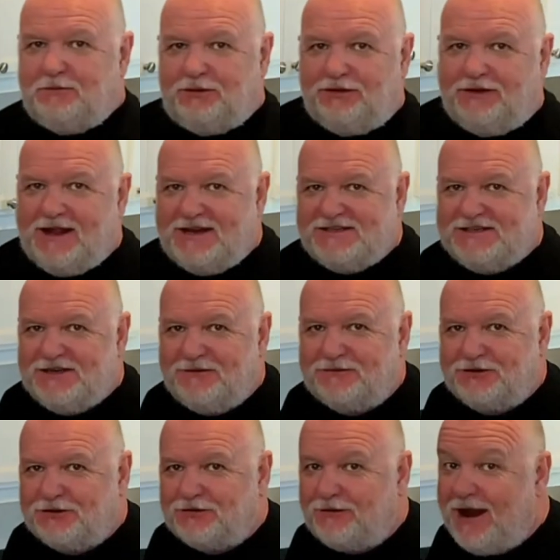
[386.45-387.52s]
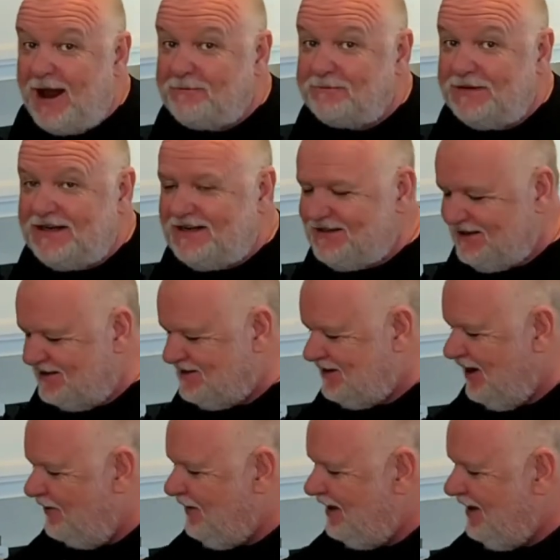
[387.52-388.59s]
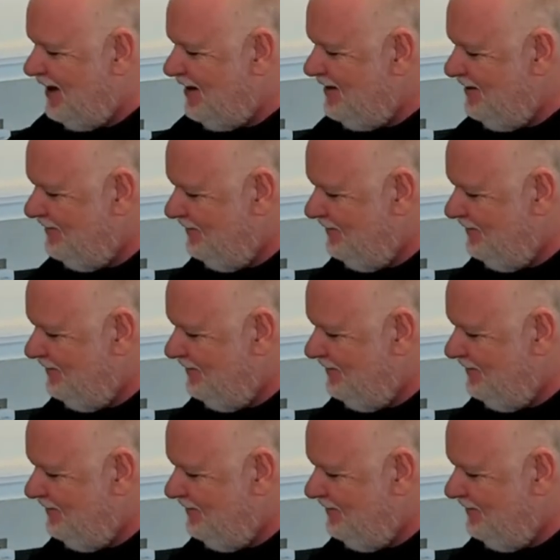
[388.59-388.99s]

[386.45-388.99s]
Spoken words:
Plenty of crab meat is going in,